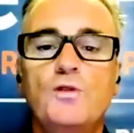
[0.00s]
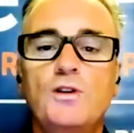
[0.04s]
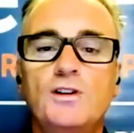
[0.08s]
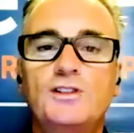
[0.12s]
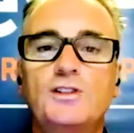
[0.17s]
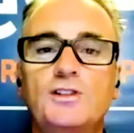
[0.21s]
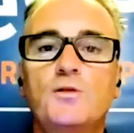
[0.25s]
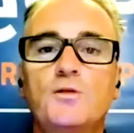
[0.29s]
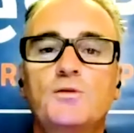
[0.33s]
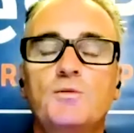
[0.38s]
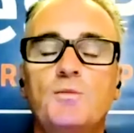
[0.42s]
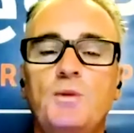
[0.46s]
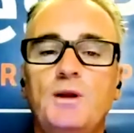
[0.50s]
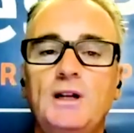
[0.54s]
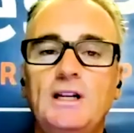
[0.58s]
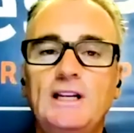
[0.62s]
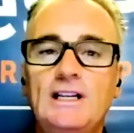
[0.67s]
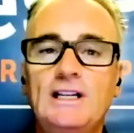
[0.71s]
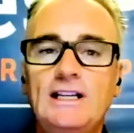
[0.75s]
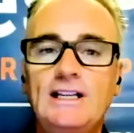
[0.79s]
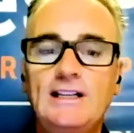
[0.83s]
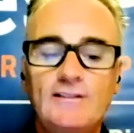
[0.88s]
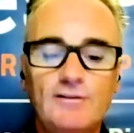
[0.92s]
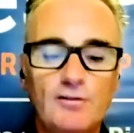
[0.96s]
don't
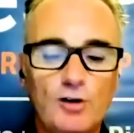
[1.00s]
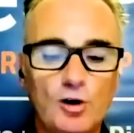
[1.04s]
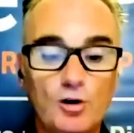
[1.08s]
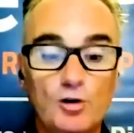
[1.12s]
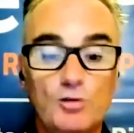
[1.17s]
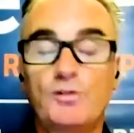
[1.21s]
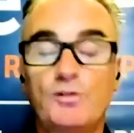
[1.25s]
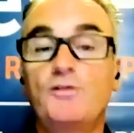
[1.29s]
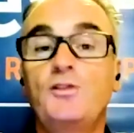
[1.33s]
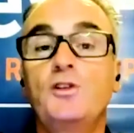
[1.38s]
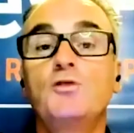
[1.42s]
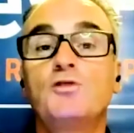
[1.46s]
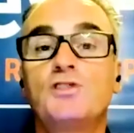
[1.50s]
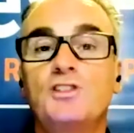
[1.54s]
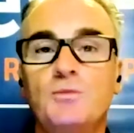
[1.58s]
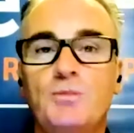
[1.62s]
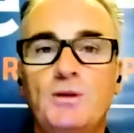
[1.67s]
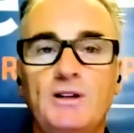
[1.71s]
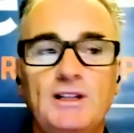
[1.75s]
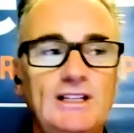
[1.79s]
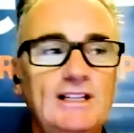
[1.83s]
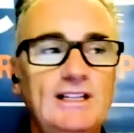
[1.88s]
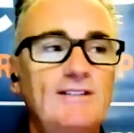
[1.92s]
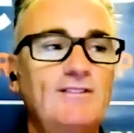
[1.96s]
believe or refuse to
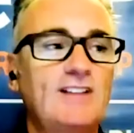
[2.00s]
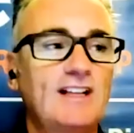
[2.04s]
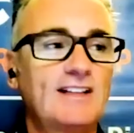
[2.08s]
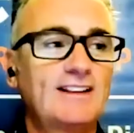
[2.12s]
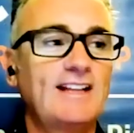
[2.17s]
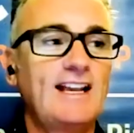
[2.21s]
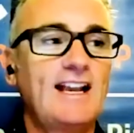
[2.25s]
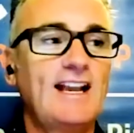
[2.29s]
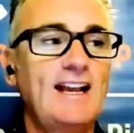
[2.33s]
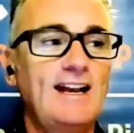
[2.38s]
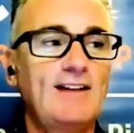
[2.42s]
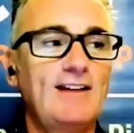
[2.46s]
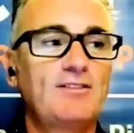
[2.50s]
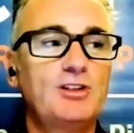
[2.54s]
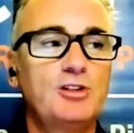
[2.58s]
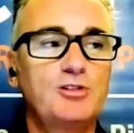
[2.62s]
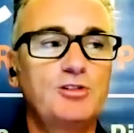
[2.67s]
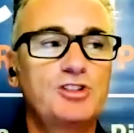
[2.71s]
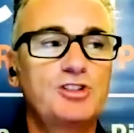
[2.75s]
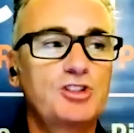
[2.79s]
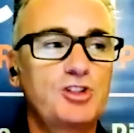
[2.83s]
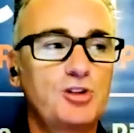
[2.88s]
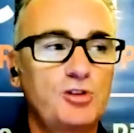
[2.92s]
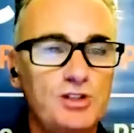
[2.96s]
believe that they have
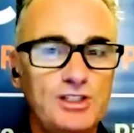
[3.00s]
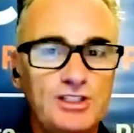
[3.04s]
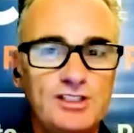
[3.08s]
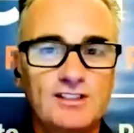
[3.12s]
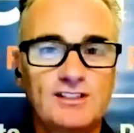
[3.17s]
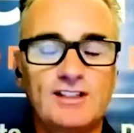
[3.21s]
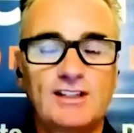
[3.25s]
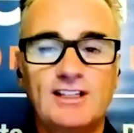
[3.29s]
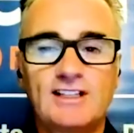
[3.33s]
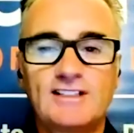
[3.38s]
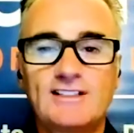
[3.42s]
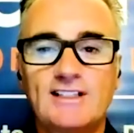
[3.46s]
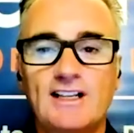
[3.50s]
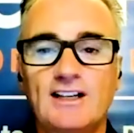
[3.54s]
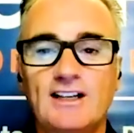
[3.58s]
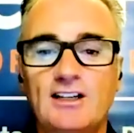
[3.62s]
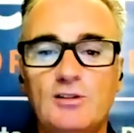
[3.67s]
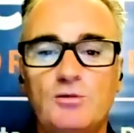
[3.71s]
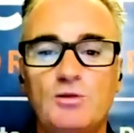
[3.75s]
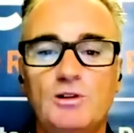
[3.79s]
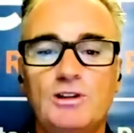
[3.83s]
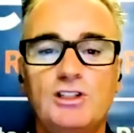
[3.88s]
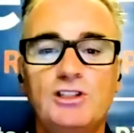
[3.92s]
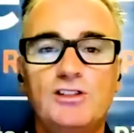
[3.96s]
those choices, and
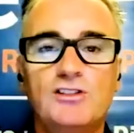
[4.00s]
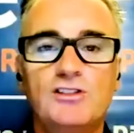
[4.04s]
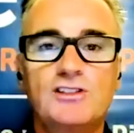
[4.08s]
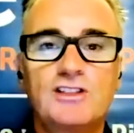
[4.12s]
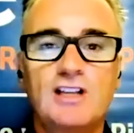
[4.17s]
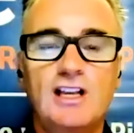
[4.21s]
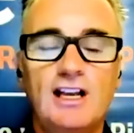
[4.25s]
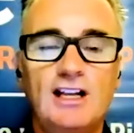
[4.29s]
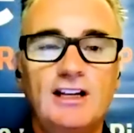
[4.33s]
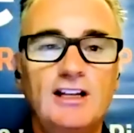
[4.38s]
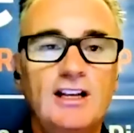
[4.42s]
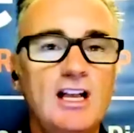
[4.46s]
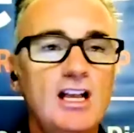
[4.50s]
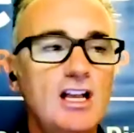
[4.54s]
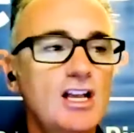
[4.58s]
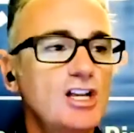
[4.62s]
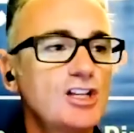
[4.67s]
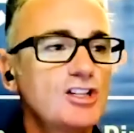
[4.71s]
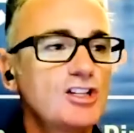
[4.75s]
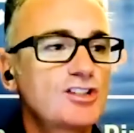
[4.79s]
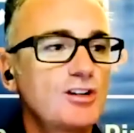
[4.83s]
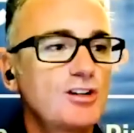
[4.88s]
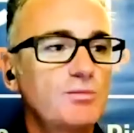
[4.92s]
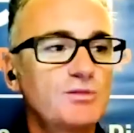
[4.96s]
exactly what you said.
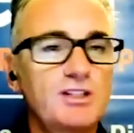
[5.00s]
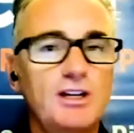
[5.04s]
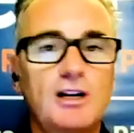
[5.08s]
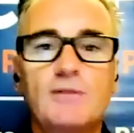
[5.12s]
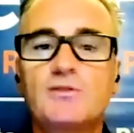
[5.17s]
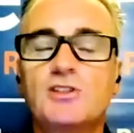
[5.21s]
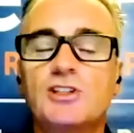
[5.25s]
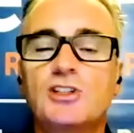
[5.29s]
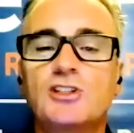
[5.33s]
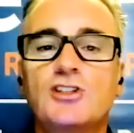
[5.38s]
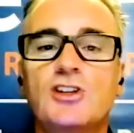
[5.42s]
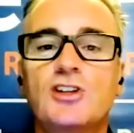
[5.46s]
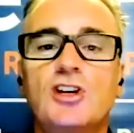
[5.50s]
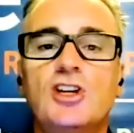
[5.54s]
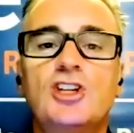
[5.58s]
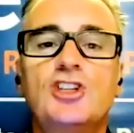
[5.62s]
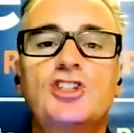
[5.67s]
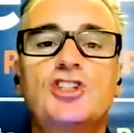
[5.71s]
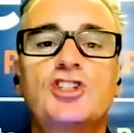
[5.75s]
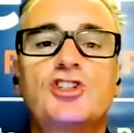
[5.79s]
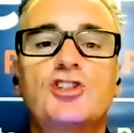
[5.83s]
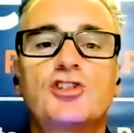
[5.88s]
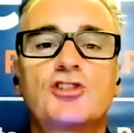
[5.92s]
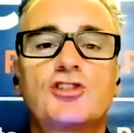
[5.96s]
Sometimes it's
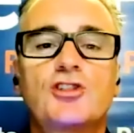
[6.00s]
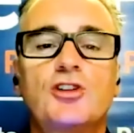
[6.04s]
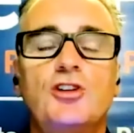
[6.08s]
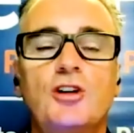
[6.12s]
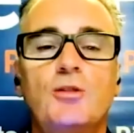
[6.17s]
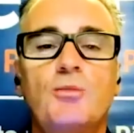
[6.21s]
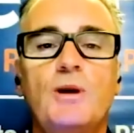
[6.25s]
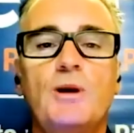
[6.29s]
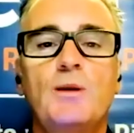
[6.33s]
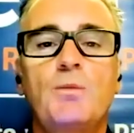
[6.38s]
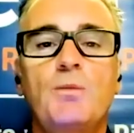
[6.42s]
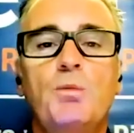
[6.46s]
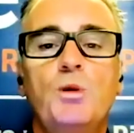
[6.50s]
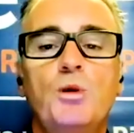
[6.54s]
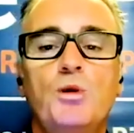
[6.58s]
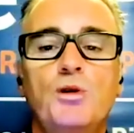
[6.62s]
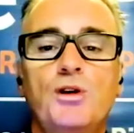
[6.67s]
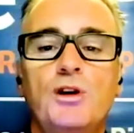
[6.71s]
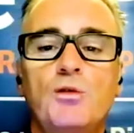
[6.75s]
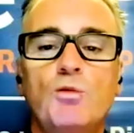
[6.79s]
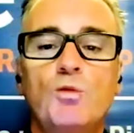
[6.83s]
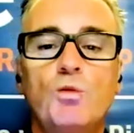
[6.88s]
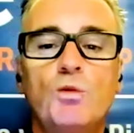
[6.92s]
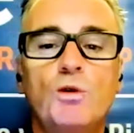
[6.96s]
it's just all about
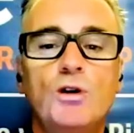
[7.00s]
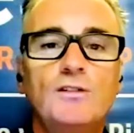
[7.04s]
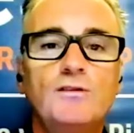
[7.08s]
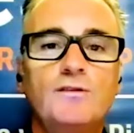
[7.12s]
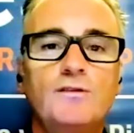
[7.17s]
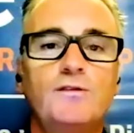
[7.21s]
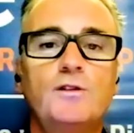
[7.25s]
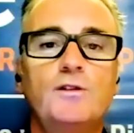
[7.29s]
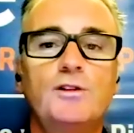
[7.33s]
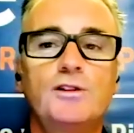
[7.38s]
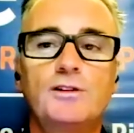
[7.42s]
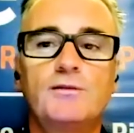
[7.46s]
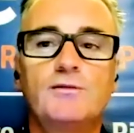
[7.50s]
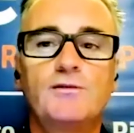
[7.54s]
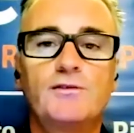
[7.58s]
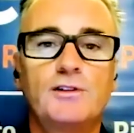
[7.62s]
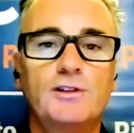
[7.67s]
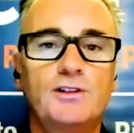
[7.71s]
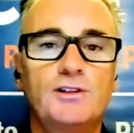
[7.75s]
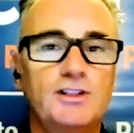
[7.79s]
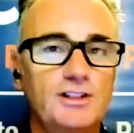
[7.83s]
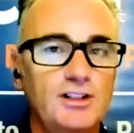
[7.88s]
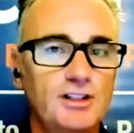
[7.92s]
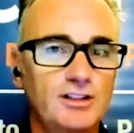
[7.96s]
putting one foot in
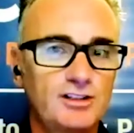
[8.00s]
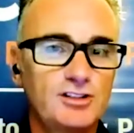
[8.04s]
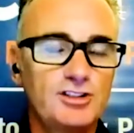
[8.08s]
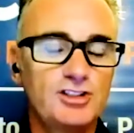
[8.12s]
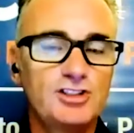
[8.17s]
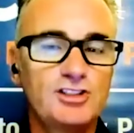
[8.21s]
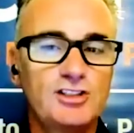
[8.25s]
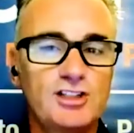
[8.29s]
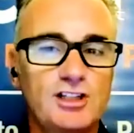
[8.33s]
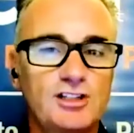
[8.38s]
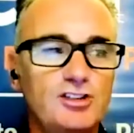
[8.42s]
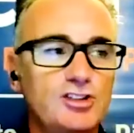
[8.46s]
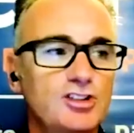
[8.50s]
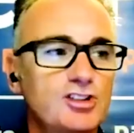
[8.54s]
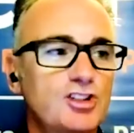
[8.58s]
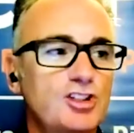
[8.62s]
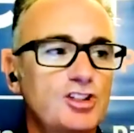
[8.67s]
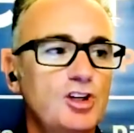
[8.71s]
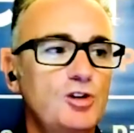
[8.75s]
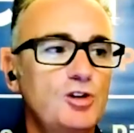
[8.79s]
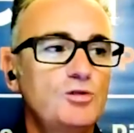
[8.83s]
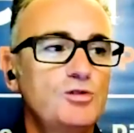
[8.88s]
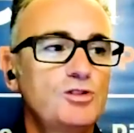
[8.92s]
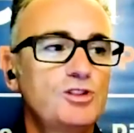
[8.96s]
front of the other. As you said, just
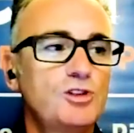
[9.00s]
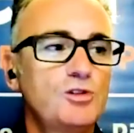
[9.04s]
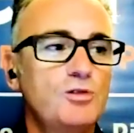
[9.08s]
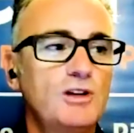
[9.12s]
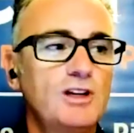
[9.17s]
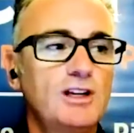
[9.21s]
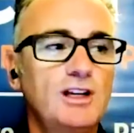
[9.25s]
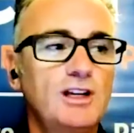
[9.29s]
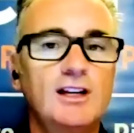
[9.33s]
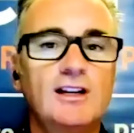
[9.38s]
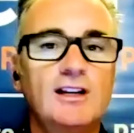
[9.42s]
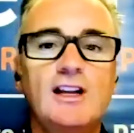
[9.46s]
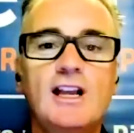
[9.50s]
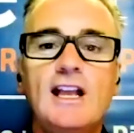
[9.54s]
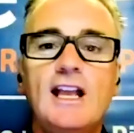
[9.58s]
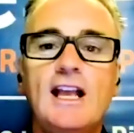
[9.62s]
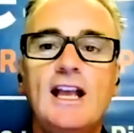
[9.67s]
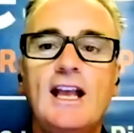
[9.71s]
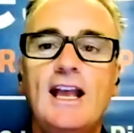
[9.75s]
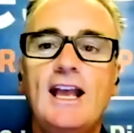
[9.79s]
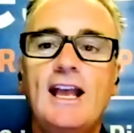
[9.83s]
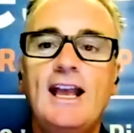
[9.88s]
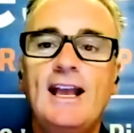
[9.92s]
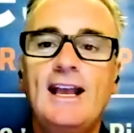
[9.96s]
go doing it,
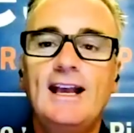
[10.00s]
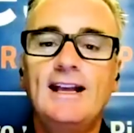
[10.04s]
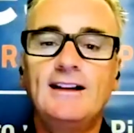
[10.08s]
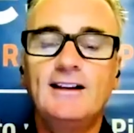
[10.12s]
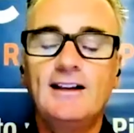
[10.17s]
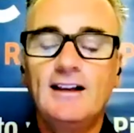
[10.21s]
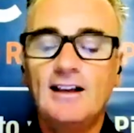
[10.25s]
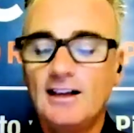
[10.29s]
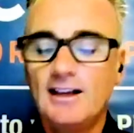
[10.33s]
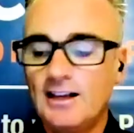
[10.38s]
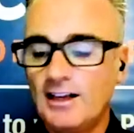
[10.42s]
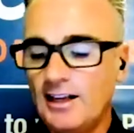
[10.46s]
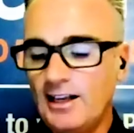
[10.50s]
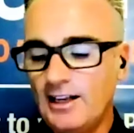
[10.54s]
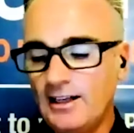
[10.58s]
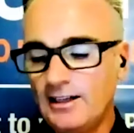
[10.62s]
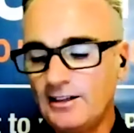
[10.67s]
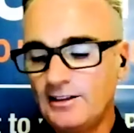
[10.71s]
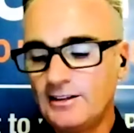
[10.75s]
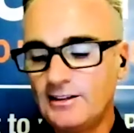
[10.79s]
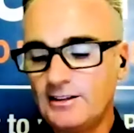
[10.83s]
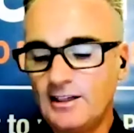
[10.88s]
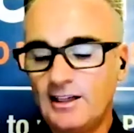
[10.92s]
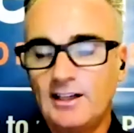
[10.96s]
and
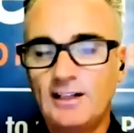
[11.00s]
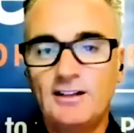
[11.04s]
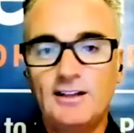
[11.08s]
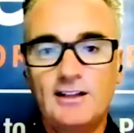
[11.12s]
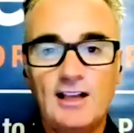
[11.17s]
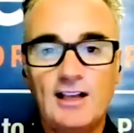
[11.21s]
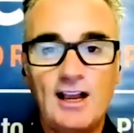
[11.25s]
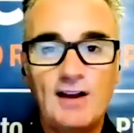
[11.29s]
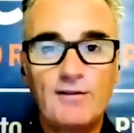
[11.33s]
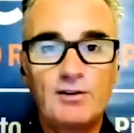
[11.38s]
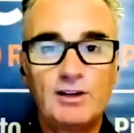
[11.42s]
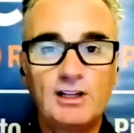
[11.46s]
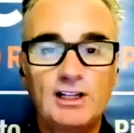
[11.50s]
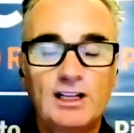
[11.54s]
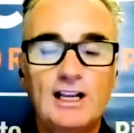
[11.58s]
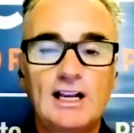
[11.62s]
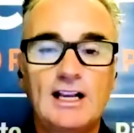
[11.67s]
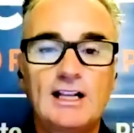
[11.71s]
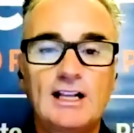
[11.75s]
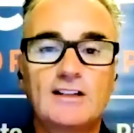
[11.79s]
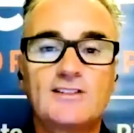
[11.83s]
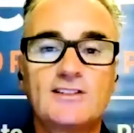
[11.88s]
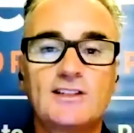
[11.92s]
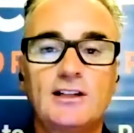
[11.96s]
and and everything
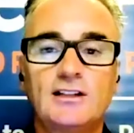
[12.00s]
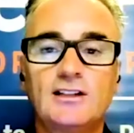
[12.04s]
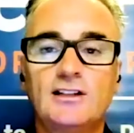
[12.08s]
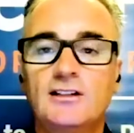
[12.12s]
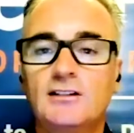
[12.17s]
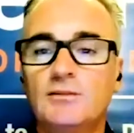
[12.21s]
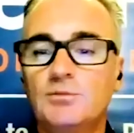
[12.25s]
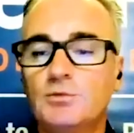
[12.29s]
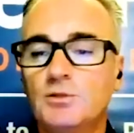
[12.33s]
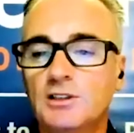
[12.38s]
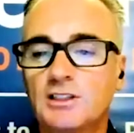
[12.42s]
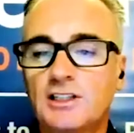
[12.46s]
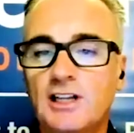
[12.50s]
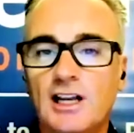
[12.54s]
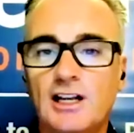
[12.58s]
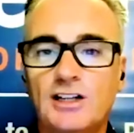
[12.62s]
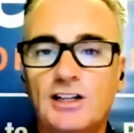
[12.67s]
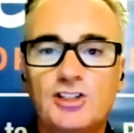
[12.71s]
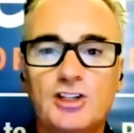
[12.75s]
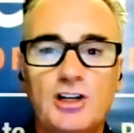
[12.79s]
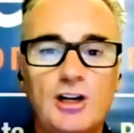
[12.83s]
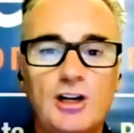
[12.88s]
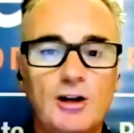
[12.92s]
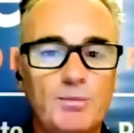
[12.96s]
else it will
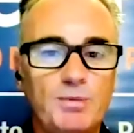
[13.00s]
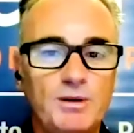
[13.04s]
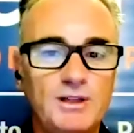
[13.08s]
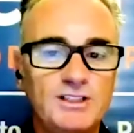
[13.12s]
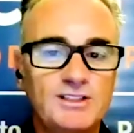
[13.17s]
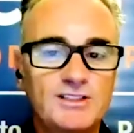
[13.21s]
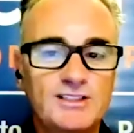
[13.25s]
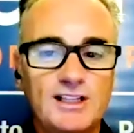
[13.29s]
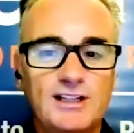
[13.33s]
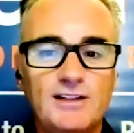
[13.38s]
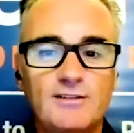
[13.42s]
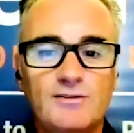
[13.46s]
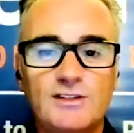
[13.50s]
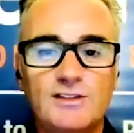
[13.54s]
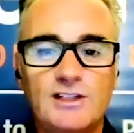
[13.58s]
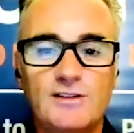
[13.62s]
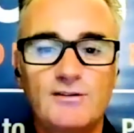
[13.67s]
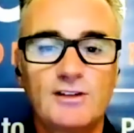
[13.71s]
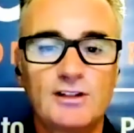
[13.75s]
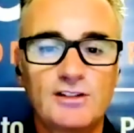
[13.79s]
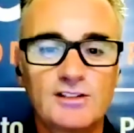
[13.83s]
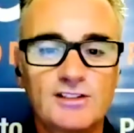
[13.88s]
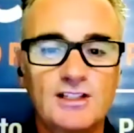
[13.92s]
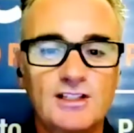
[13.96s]
catch up instead of
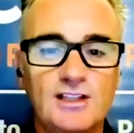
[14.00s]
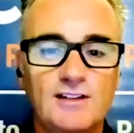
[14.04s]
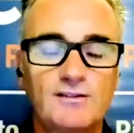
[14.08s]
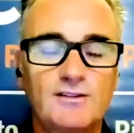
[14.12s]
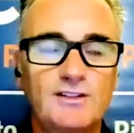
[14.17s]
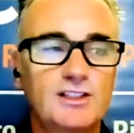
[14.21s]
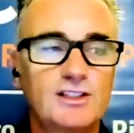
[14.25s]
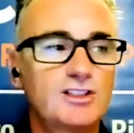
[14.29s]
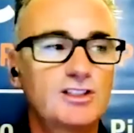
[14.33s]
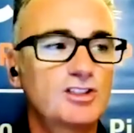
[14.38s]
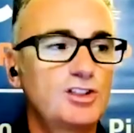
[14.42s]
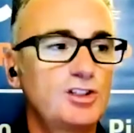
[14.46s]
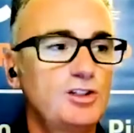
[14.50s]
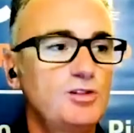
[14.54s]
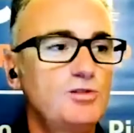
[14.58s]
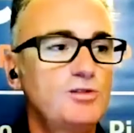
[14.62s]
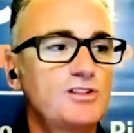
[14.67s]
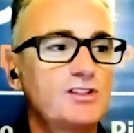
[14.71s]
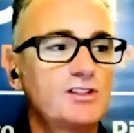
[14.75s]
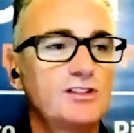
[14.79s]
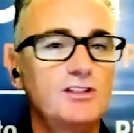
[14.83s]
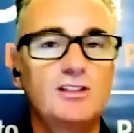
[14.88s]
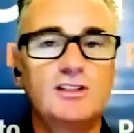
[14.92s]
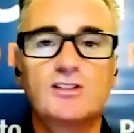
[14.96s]
giving ourselves
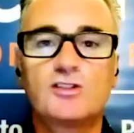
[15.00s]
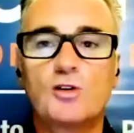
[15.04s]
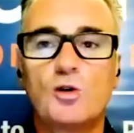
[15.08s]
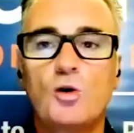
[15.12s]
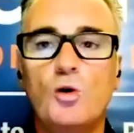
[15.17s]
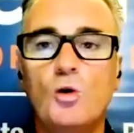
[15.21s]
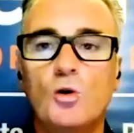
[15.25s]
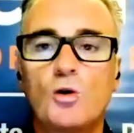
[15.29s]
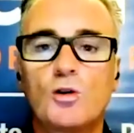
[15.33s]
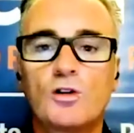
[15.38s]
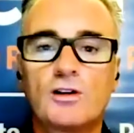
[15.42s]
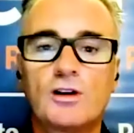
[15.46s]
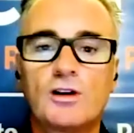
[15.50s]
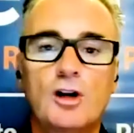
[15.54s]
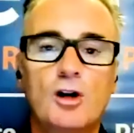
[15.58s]
excuses or